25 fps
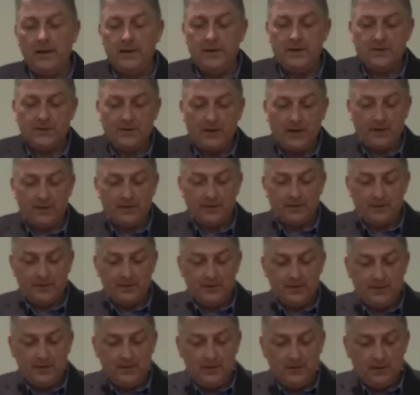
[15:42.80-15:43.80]
and he said,
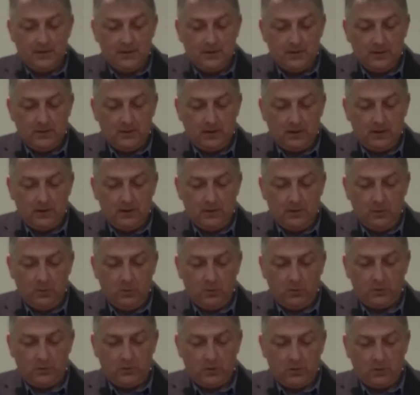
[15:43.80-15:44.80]

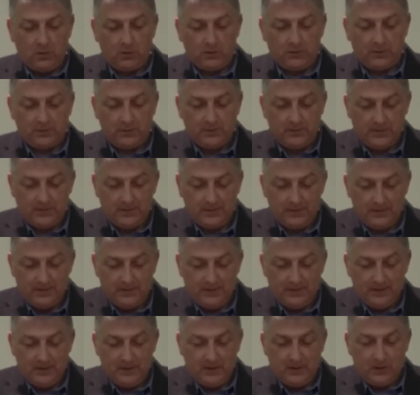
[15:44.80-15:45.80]
Lord God,
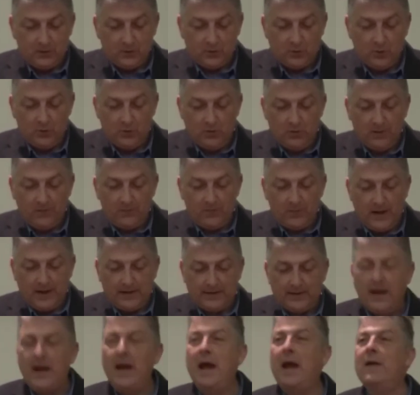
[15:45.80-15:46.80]
you have
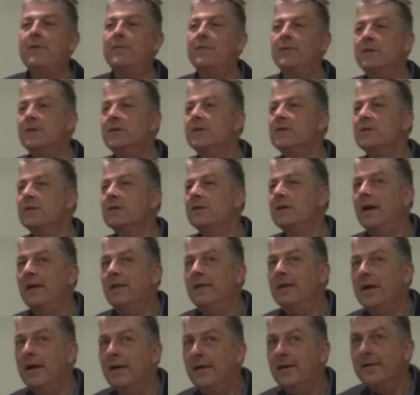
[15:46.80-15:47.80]
made the heavens
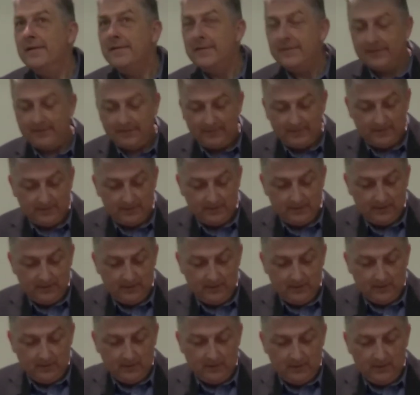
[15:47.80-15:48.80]
and the earth
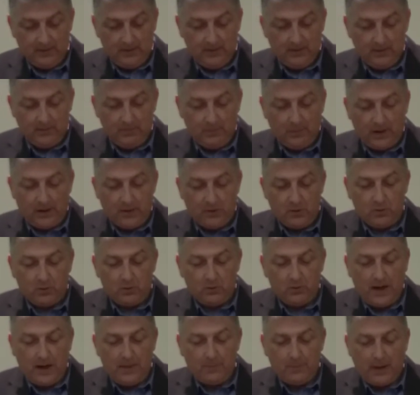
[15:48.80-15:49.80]
by
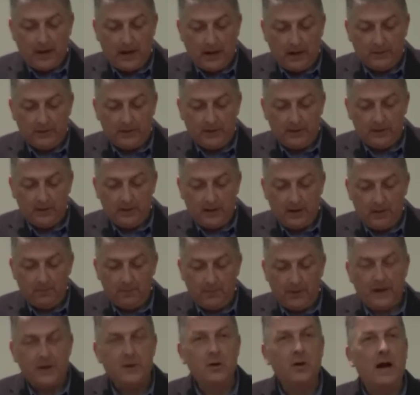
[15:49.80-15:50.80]
your great power
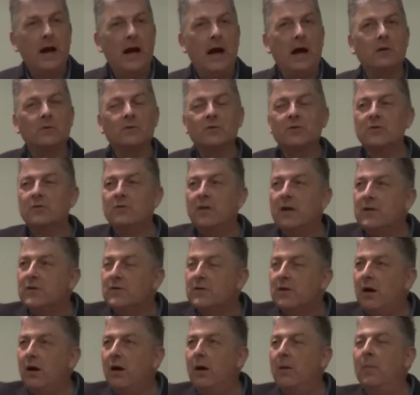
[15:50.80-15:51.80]
and by your
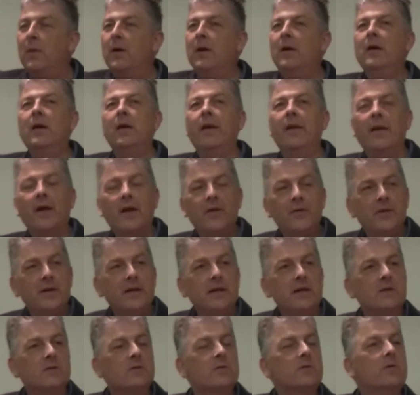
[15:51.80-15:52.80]
outstretched arm.
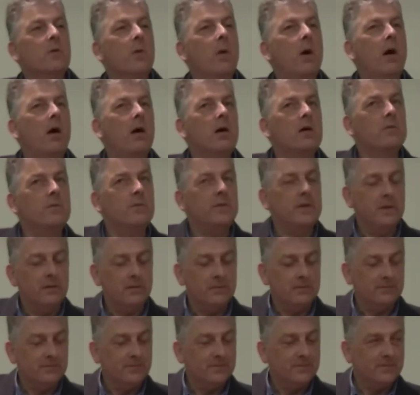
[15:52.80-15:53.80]
Nothing is too hard for
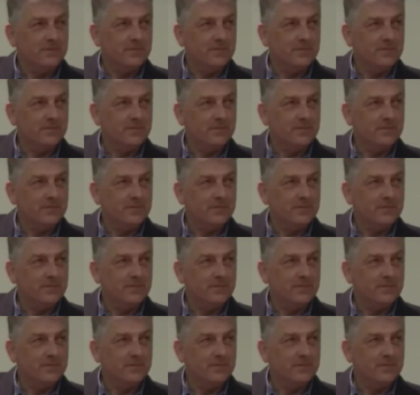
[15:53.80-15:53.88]
you.